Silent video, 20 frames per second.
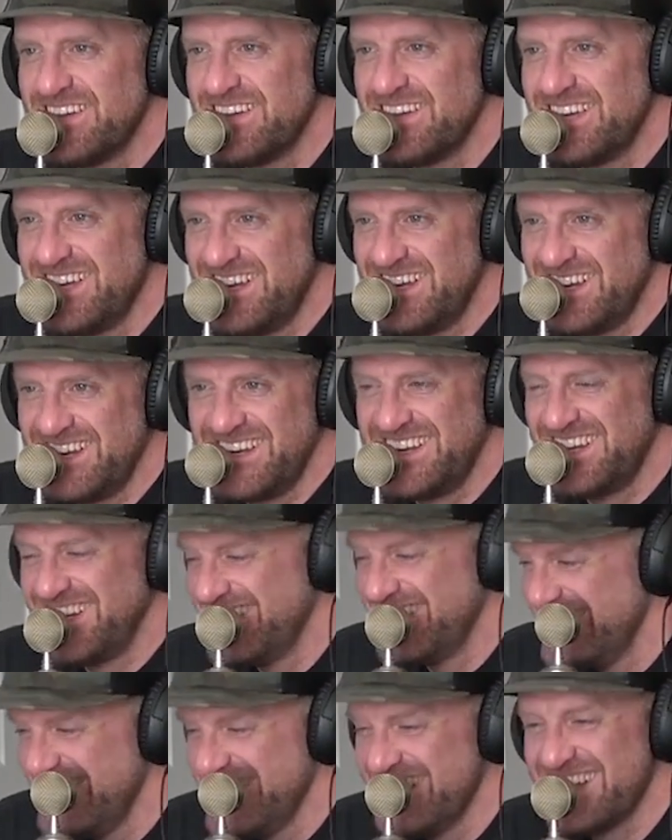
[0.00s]
And
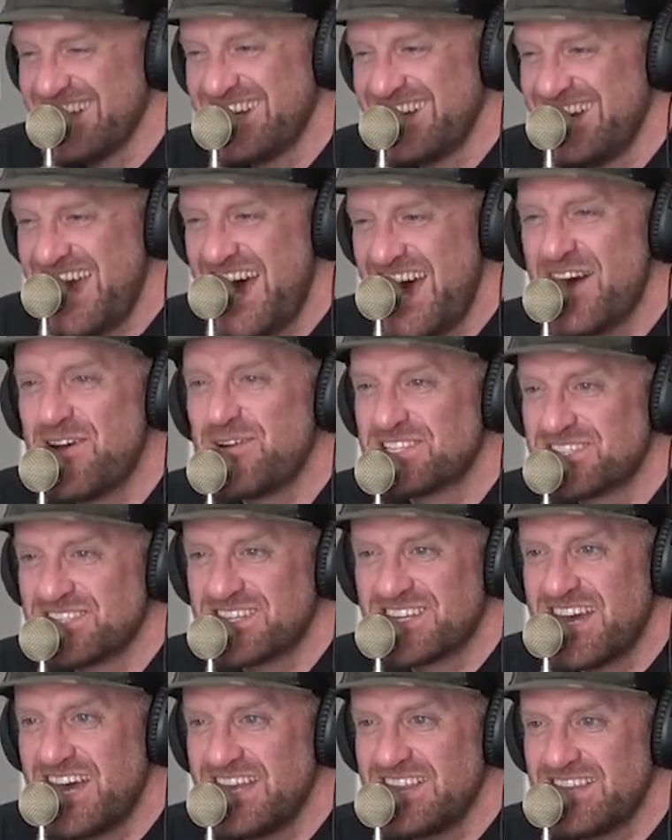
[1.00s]
now it's a
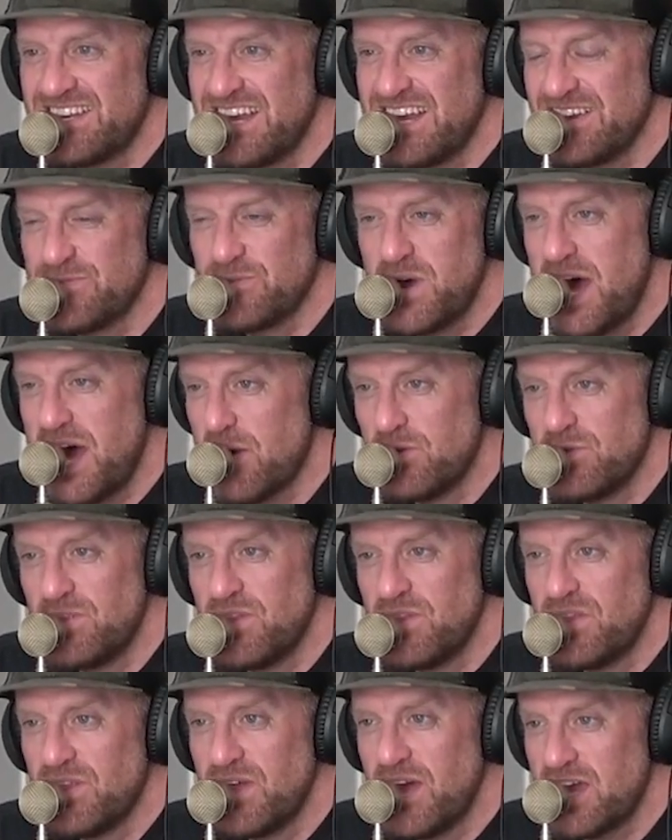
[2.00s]
guy that
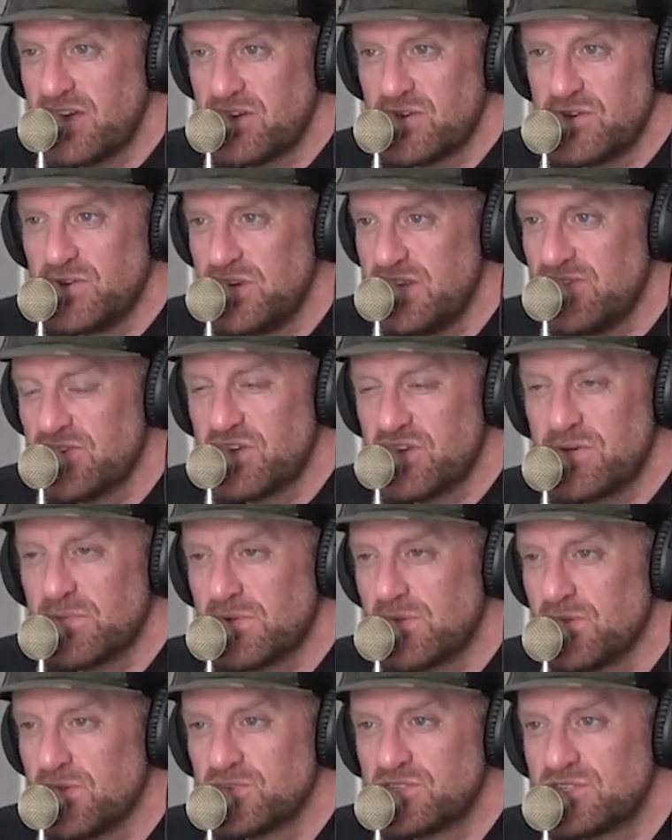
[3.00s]
I couldn't even come
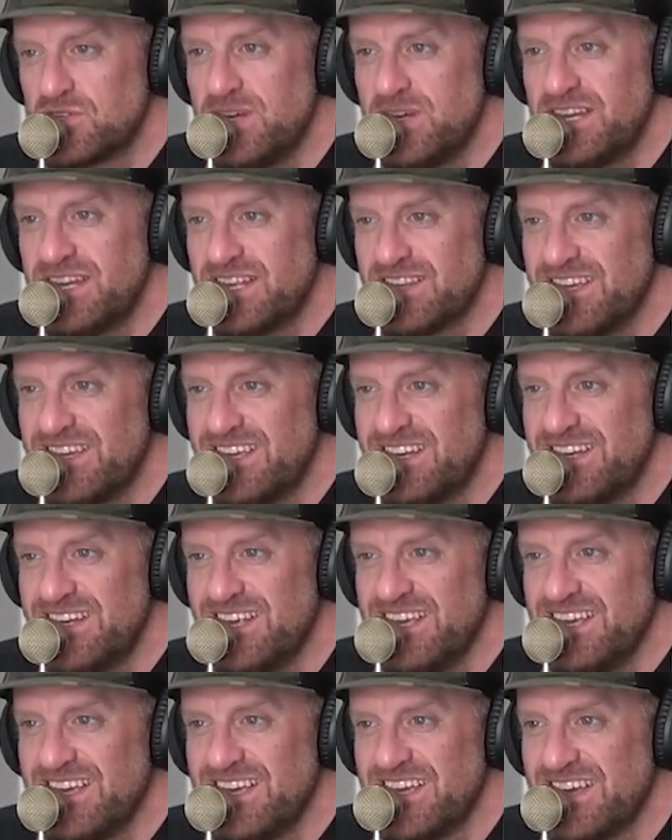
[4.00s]
close to beating then,
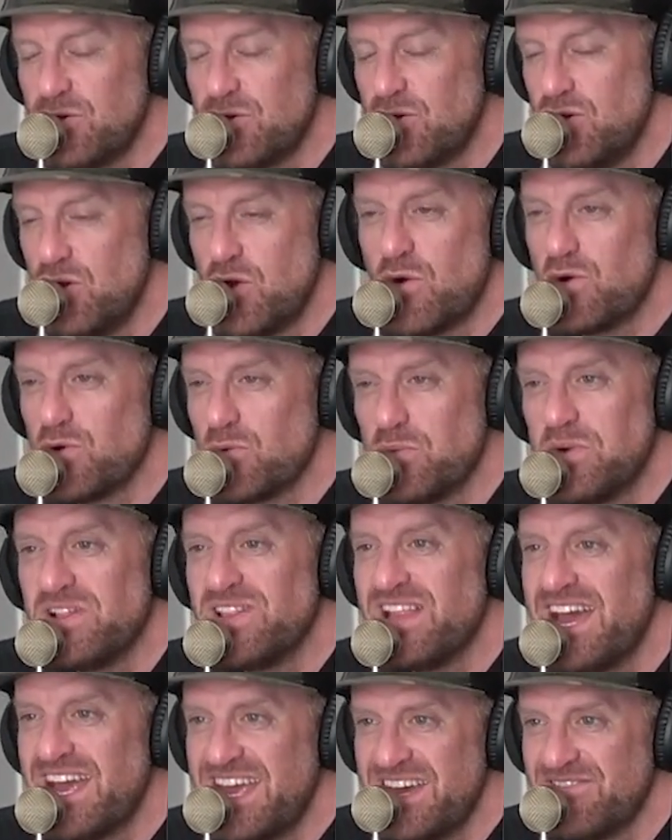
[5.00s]
nor will
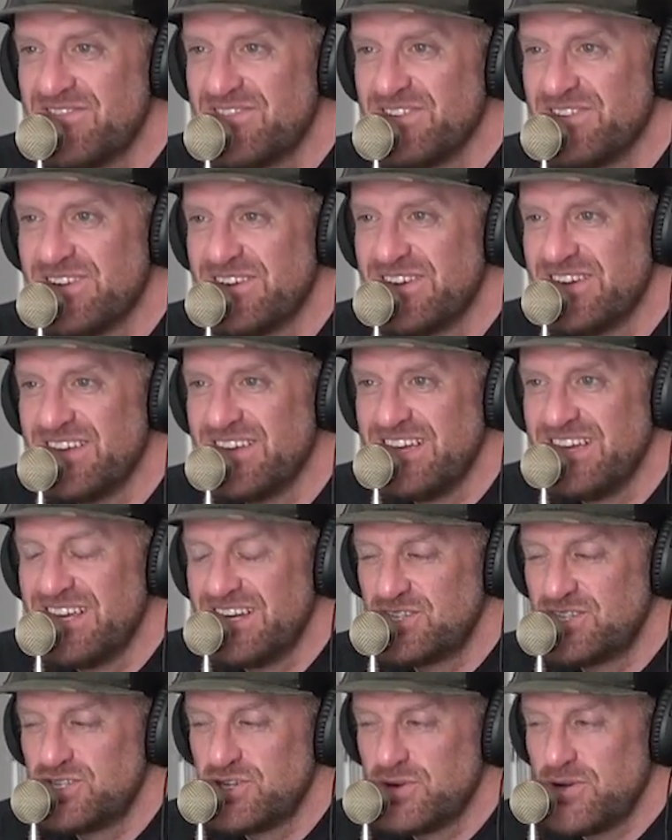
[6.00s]
I ever.
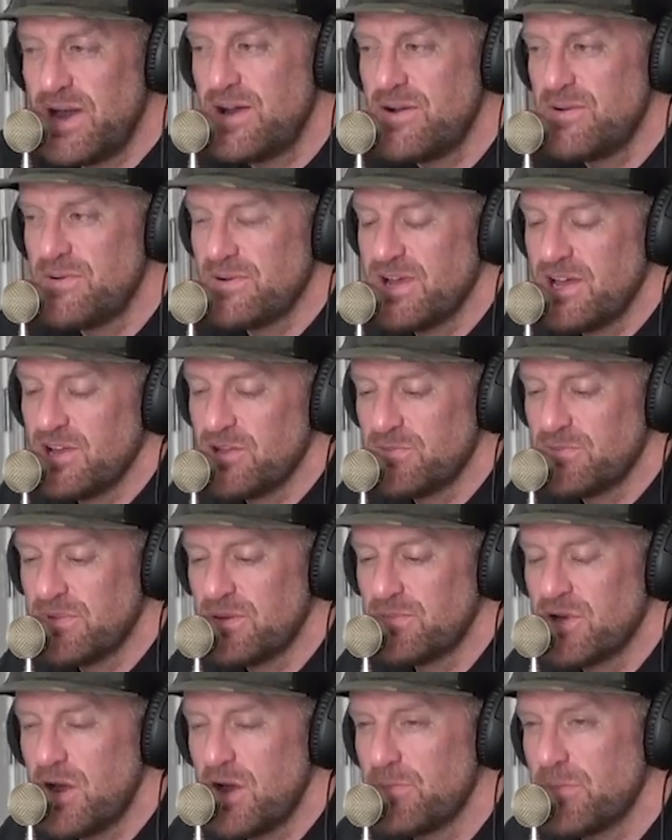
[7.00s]
And Joao held me
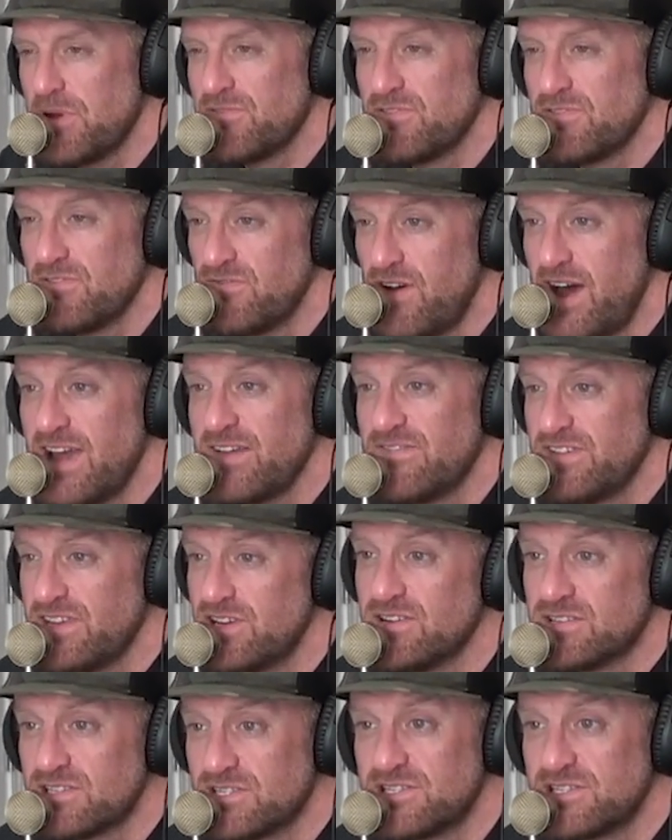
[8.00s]
at brown belt for 5
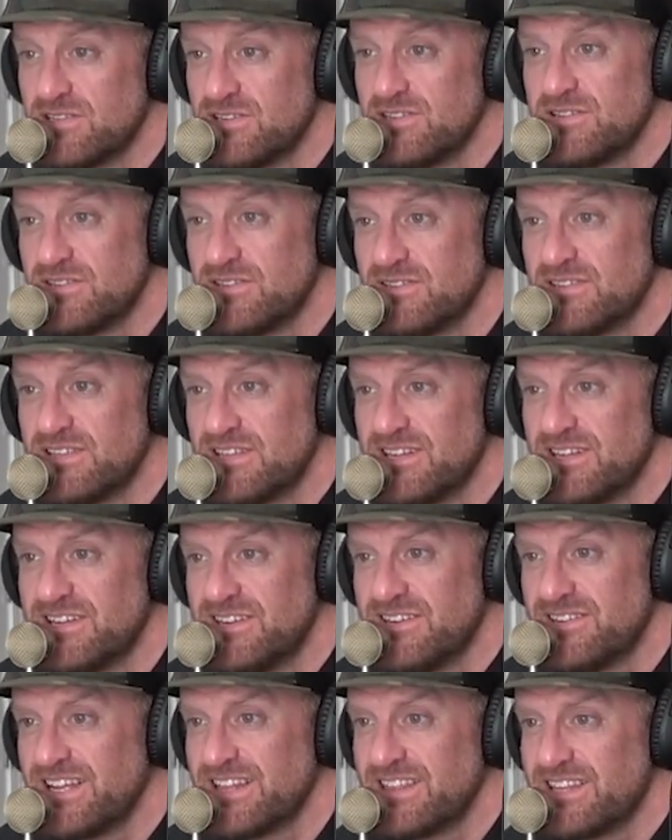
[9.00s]
years. Mm-hmm. You
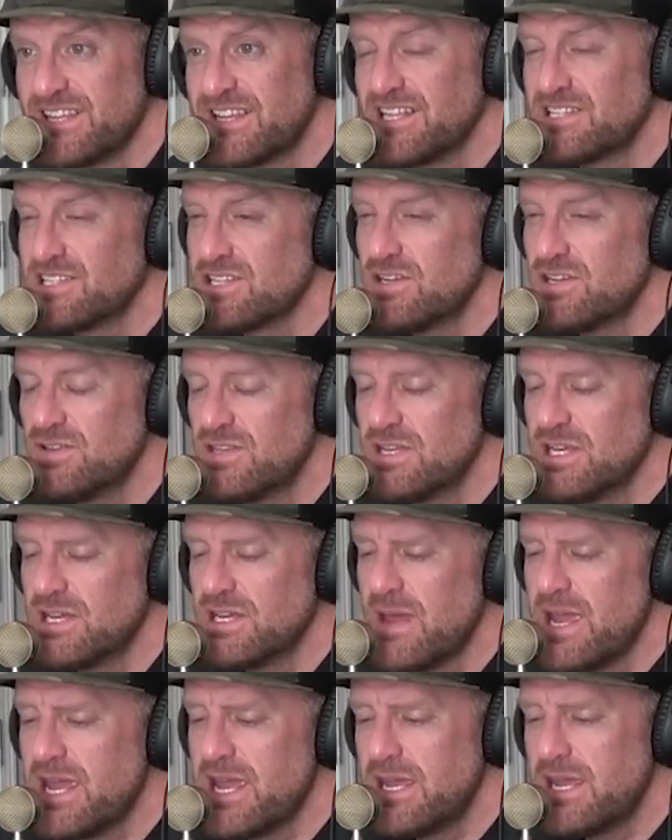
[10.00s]
know, I think that's a good
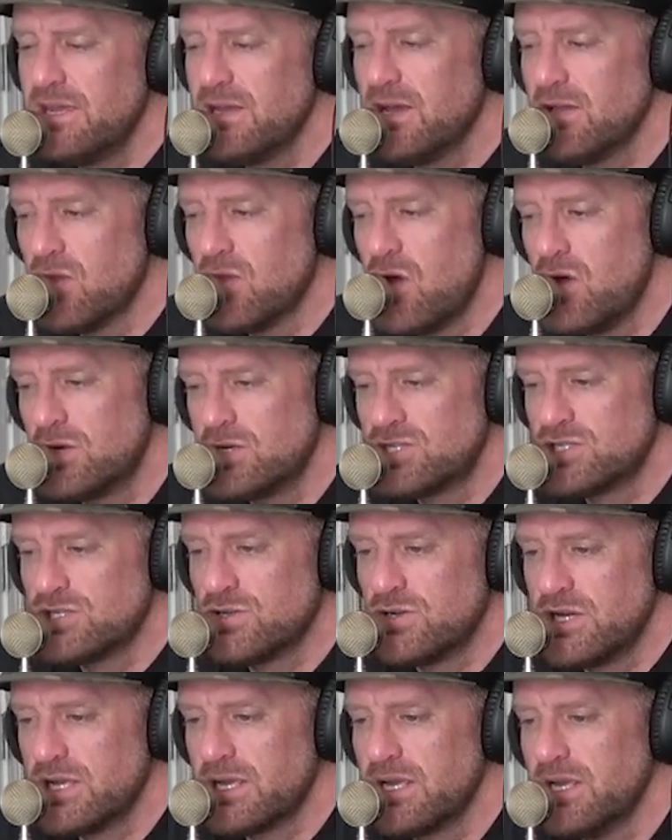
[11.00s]
thing. Make it a long
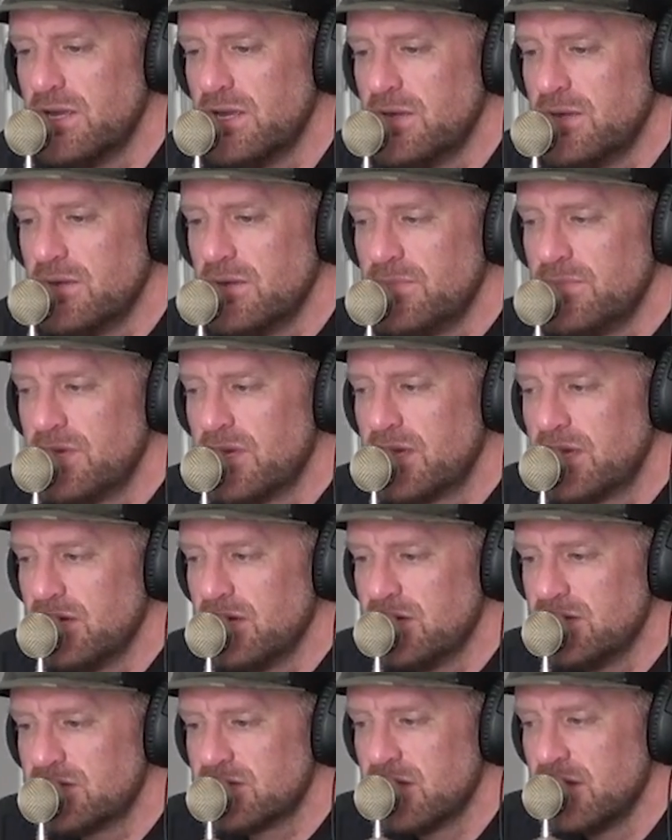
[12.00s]
journey
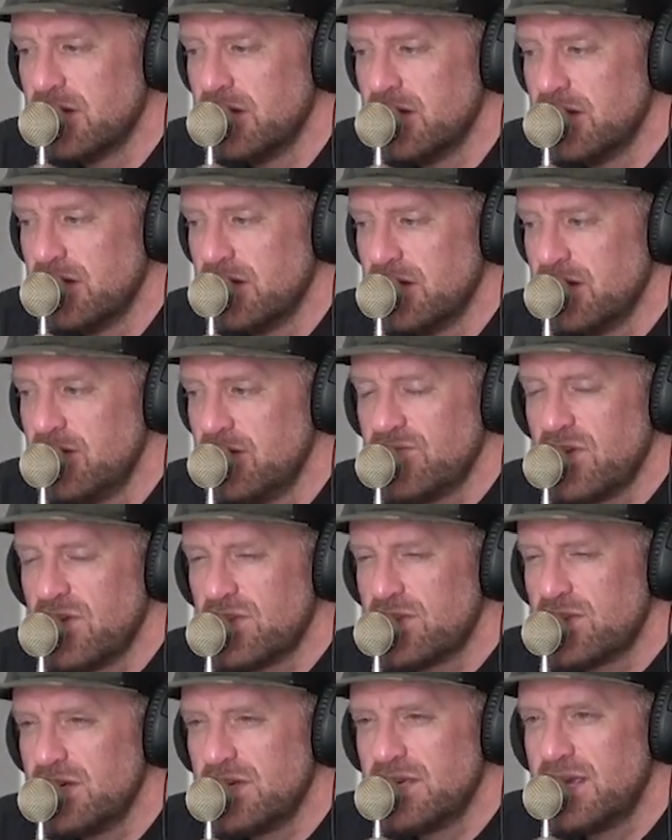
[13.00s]
because you have
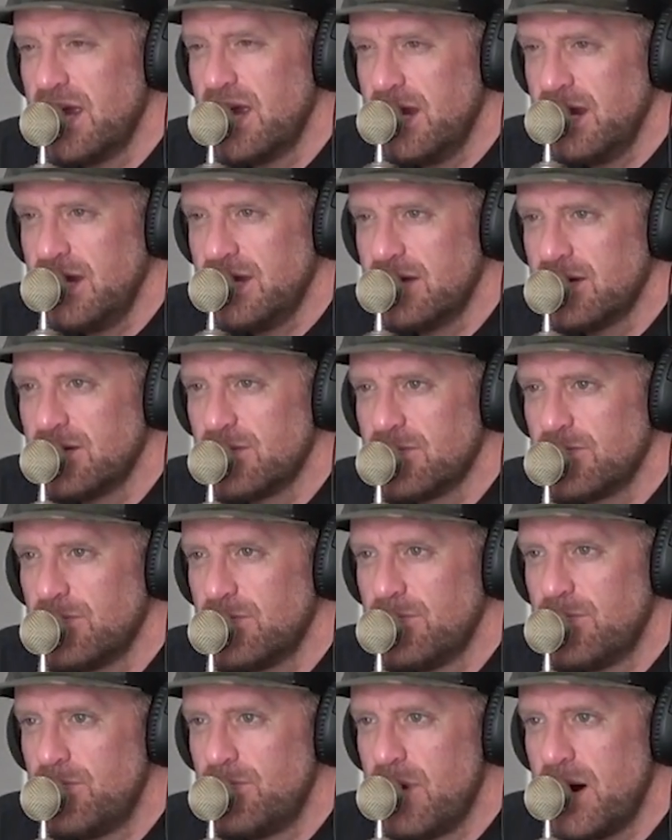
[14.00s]
nothing to gain
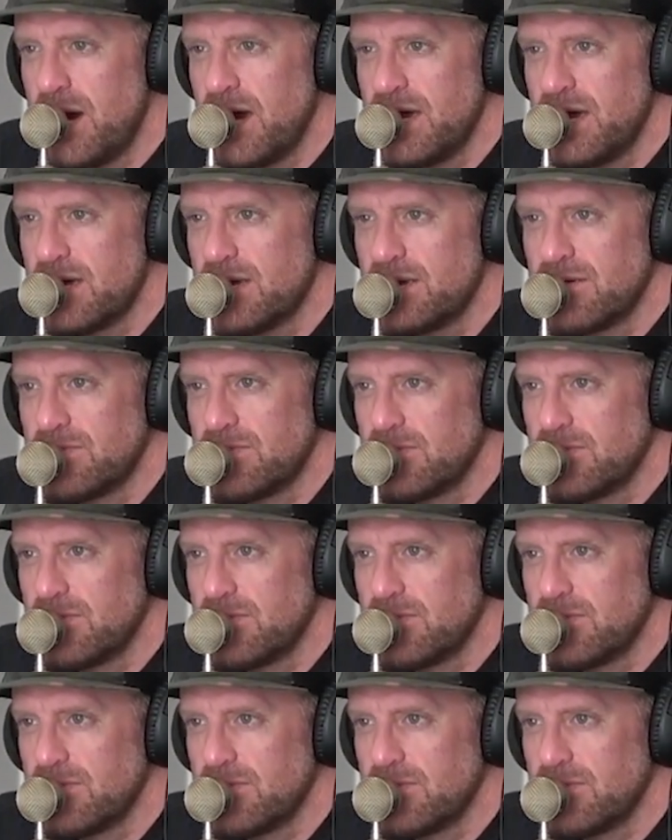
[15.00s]
by